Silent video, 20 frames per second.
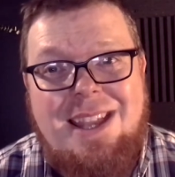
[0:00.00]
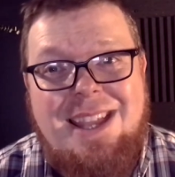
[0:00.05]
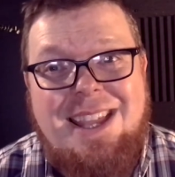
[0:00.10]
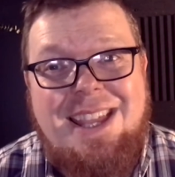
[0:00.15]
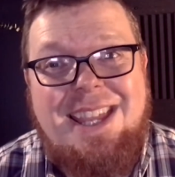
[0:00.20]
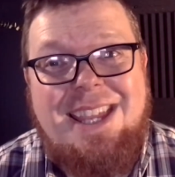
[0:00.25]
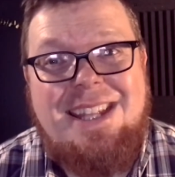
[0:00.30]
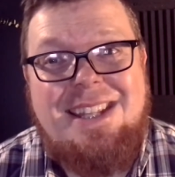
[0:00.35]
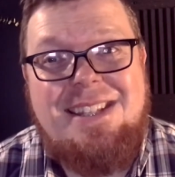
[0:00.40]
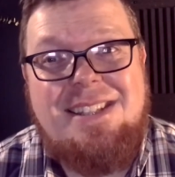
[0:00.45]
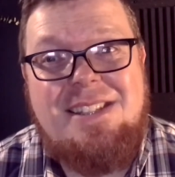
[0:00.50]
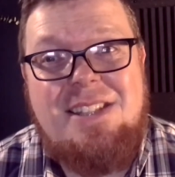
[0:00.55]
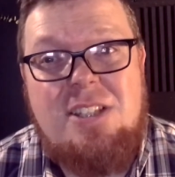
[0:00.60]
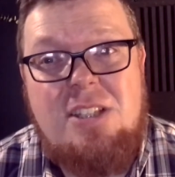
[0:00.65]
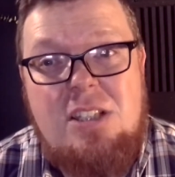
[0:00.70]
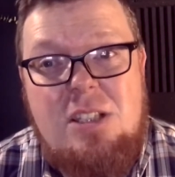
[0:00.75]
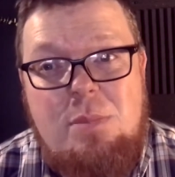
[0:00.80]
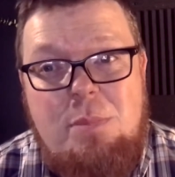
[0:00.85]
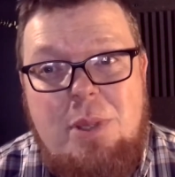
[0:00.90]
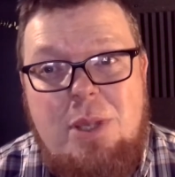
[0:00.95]
It is the
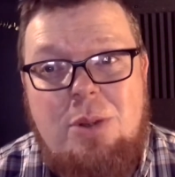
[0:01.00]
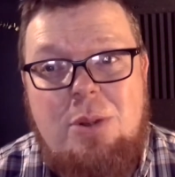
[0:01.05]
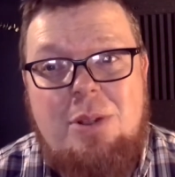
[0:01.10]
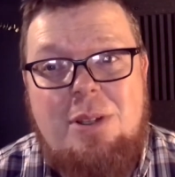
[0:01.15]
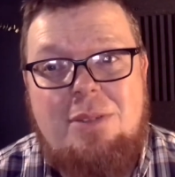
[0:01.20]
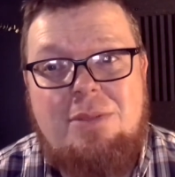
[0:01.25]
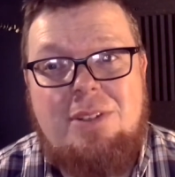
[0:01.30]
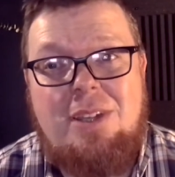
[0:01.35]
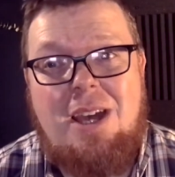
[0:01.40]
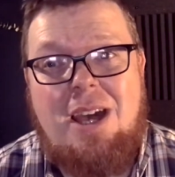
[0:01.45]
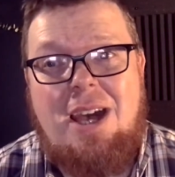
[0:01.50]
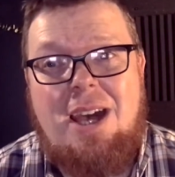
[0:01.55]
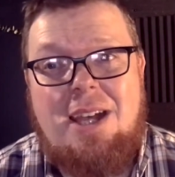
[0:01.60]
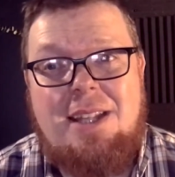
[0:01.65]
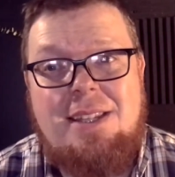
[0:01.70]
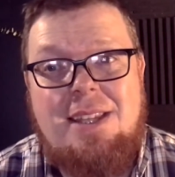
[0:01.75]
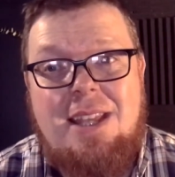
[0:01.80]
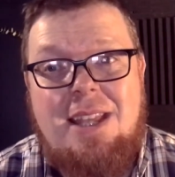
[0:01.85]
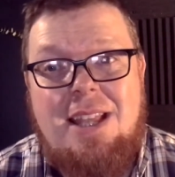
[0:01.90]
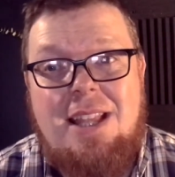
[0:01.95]
Spirit of
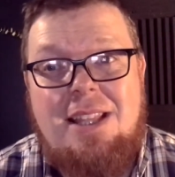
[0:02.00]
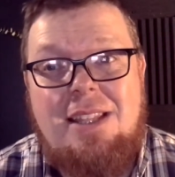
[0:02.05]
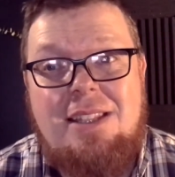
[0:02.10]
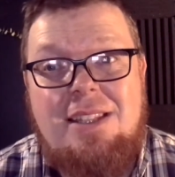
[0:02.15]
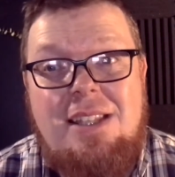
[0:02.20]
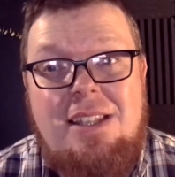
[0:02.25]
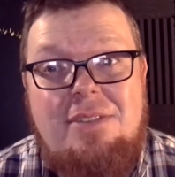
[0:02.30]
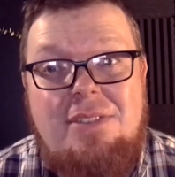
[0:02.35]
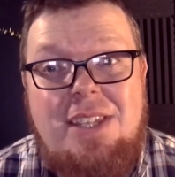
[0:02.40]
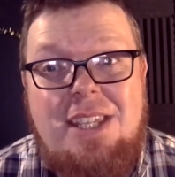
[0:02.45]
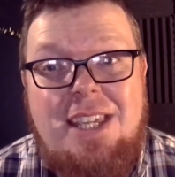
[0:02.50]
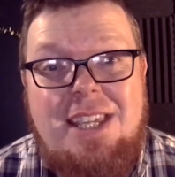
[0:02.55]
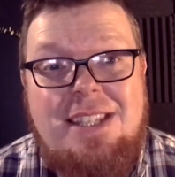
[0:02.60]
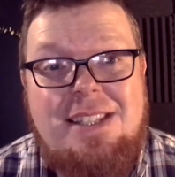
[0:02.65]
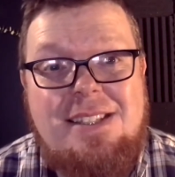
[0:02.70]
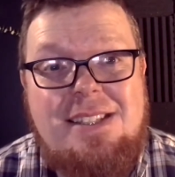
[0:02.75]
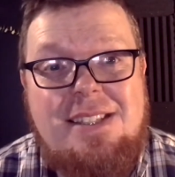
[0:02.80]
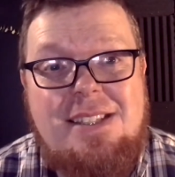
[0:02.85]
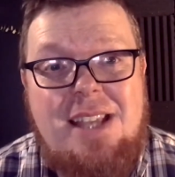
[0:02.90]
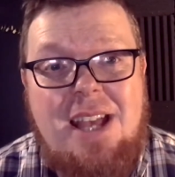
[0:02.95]
God living
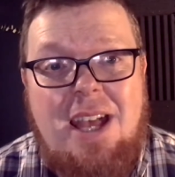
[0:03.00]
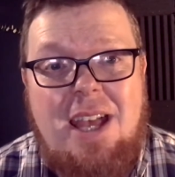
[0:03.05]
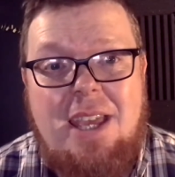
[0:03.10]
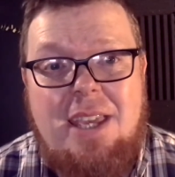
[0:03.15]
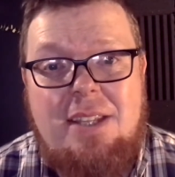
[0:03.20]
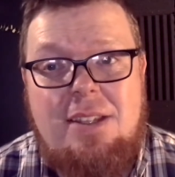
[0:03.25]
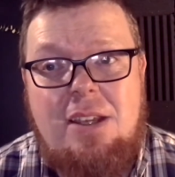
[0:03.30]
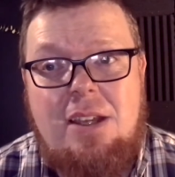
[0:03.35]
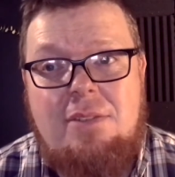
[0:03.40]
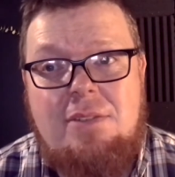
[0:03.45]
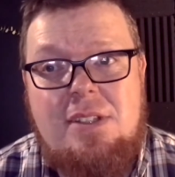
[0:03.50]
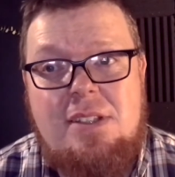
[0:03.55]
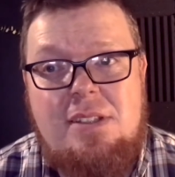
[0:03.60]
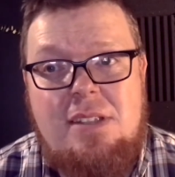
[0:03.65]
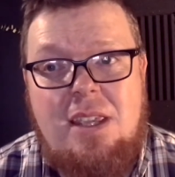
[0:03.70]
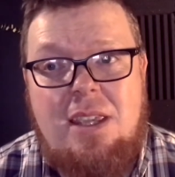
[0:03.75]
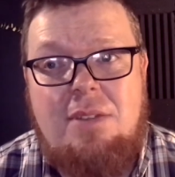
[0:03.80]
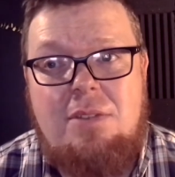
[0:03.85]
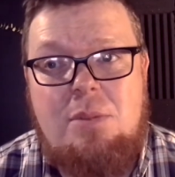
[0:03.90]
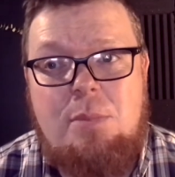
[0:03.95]
inside of a
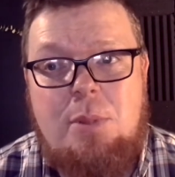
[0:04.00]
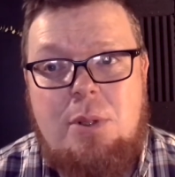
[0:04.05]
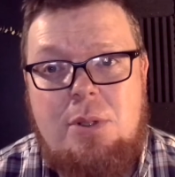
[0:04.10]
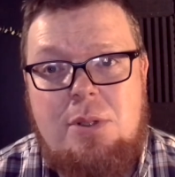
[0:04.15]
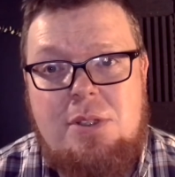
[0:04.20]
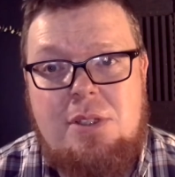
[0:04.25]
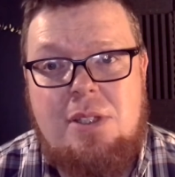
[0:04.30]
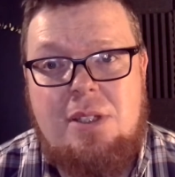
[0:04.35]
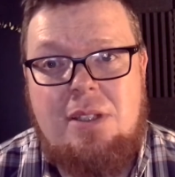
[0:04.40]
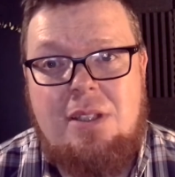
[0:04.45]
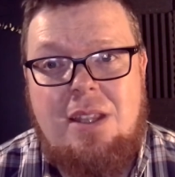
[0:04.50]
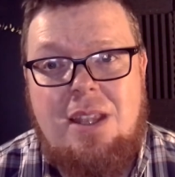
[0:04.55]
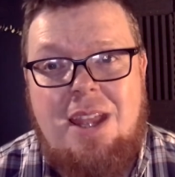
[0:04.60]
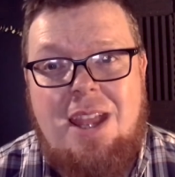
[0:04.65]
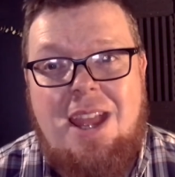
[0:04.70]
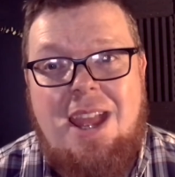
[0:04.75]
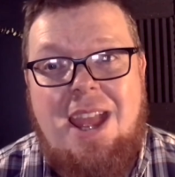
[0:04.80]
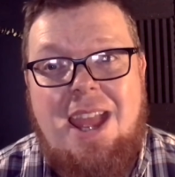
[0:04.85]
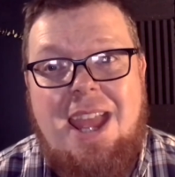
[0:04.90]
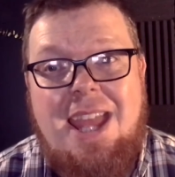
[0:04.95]
saved person
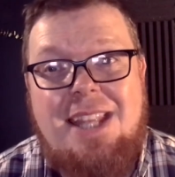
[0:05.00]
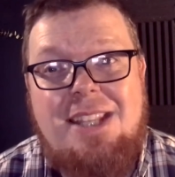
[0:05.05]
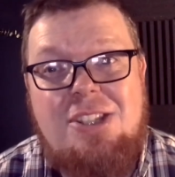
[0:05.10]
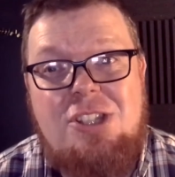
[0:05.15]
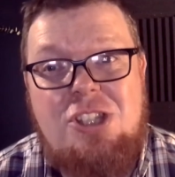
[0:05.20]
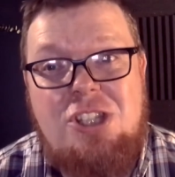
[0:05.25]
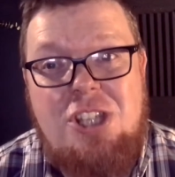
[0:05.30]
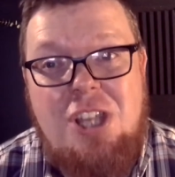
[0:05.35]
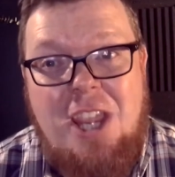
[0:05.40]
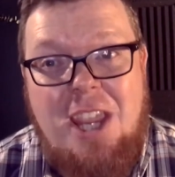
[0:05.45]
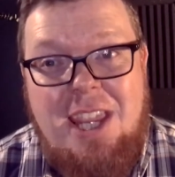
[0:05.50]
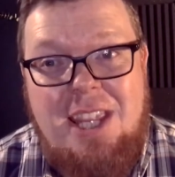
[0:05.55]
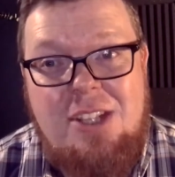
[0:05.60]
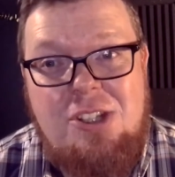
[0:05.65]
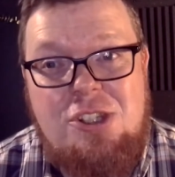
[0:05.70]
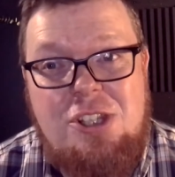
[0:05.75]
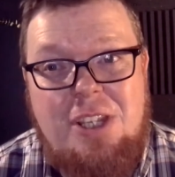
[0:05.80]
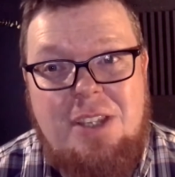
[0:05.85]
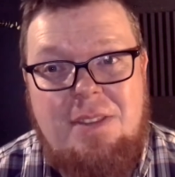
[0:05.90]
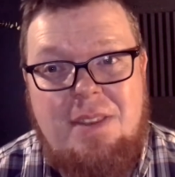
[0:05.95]
and
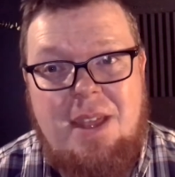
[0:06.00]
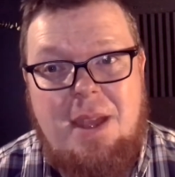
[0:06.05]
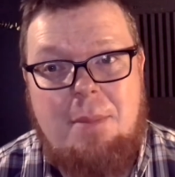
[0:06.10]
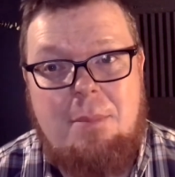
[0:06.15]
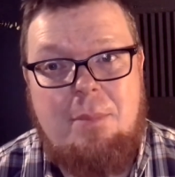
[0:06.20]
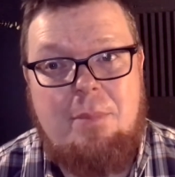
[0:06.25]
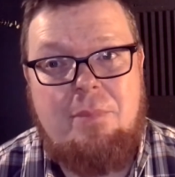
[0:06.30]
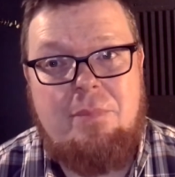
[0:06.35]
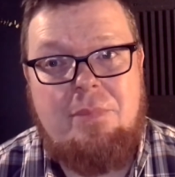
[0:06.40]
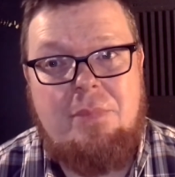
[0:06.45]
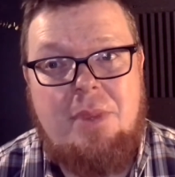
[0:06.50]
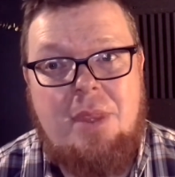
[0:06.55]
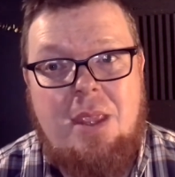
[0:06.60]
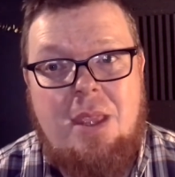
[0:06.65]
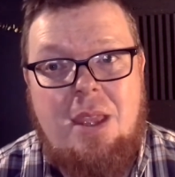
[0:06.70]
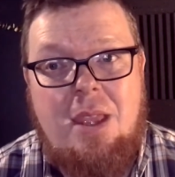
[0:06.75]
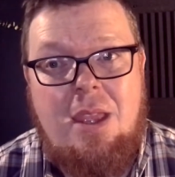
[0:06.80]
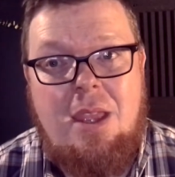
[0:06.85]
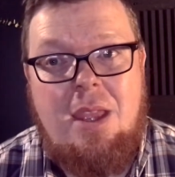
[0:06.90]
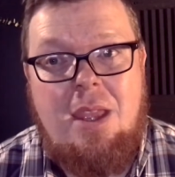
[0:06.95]
changing them.
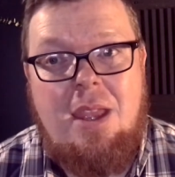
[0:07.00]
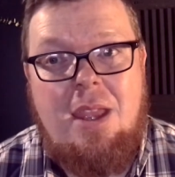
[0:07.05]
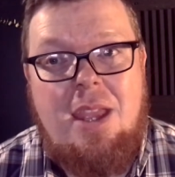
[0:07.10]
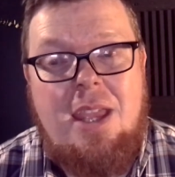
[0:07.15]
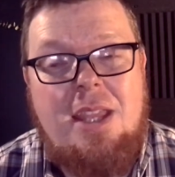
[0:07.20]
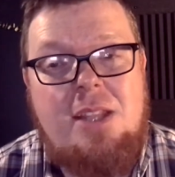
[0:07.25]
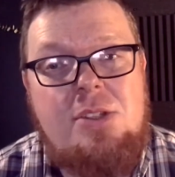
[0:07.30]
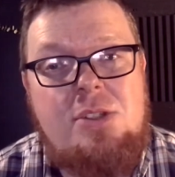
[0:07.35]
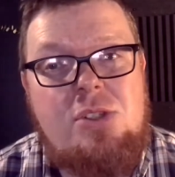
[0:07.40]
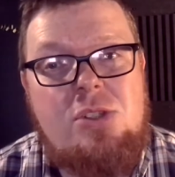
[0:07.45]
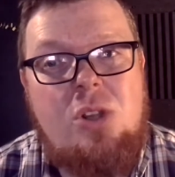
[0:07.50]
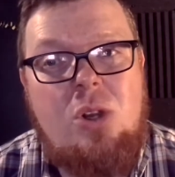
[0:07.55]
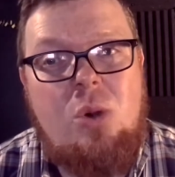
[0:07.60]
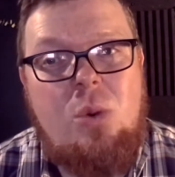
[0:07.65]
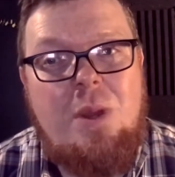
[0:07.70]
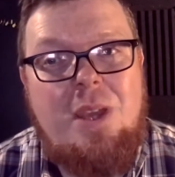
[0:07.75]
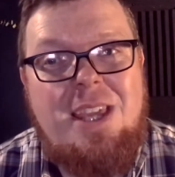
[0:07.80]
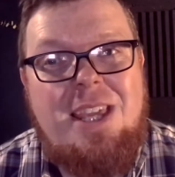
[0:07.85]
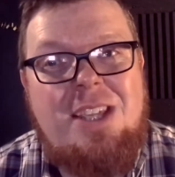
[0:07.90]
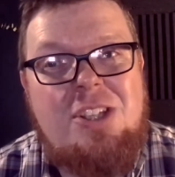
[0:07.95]
And
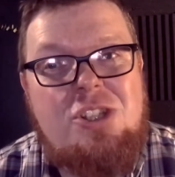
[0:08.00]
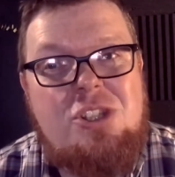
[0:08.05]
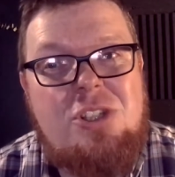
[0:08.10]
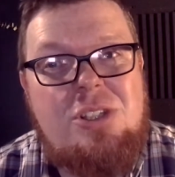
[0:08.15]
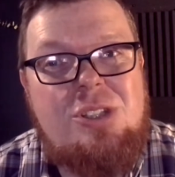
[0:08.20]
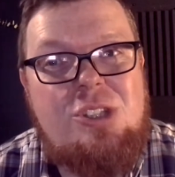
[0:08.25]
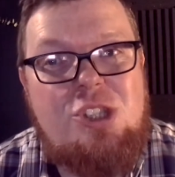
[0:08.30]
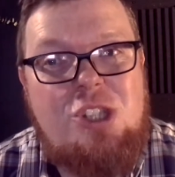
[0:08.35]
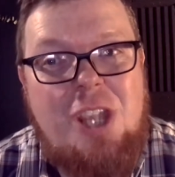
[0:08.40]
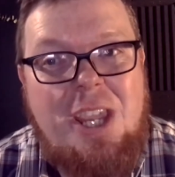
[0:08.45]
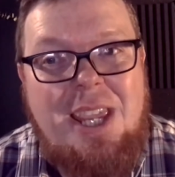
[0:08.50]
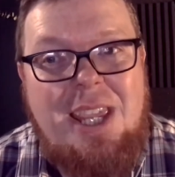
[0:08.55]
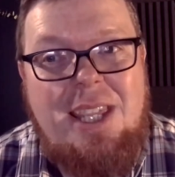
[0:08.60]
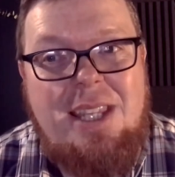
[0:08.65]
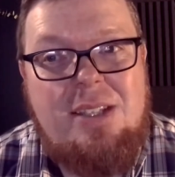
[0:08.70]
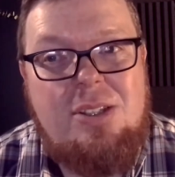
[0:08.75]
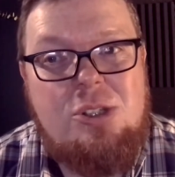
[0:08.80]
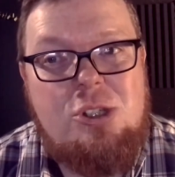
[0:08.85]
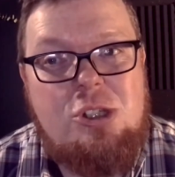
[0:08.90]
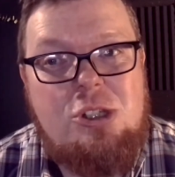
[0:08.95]
so it should
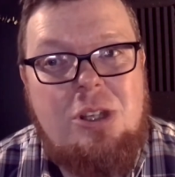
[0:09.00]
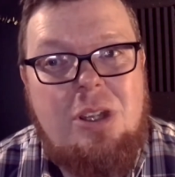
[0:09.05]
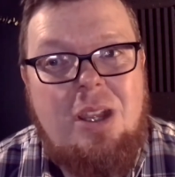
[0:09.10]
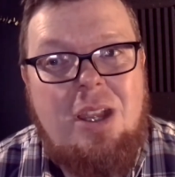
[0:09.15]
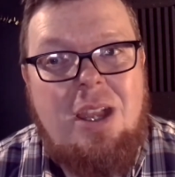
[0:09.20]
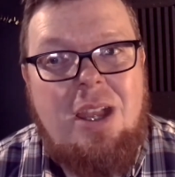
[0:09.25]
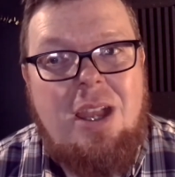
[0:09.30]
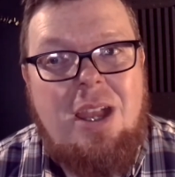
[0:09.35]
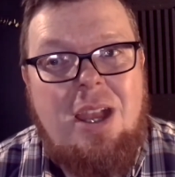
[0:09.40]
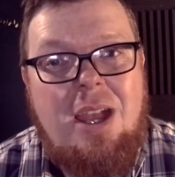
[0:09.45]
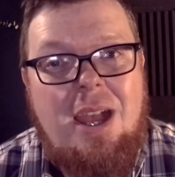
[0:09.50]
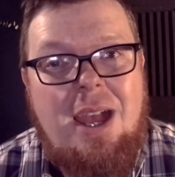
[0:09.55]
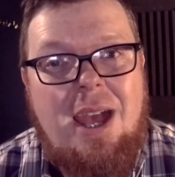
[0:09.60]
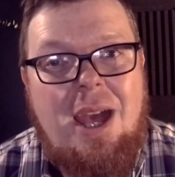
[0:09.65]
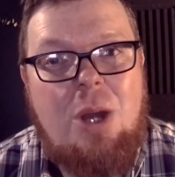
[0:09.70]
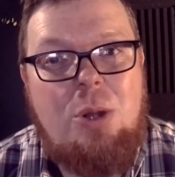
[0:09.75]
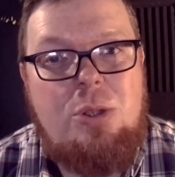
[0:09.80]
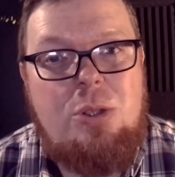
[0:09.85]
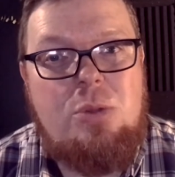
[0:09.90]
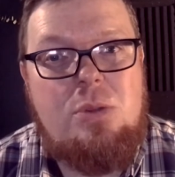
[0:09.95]
change
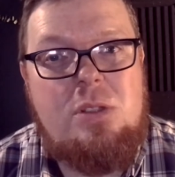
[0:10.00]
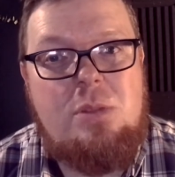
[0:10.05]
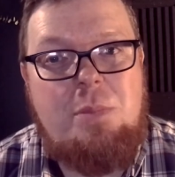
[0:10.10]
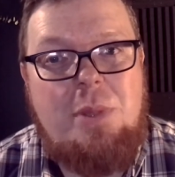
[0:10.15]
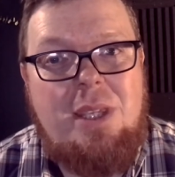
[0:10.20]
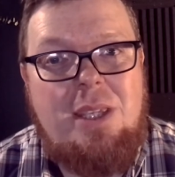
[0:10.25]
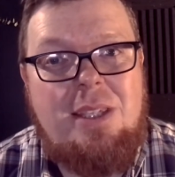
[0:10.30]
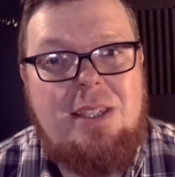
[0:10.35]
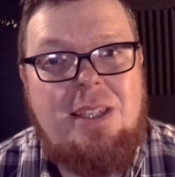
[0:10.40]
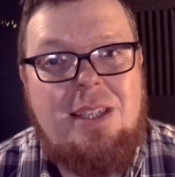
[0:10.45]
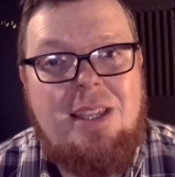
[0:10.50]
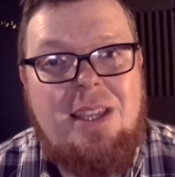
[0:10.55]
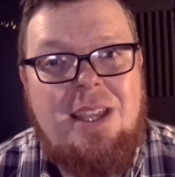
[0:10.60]
how you speak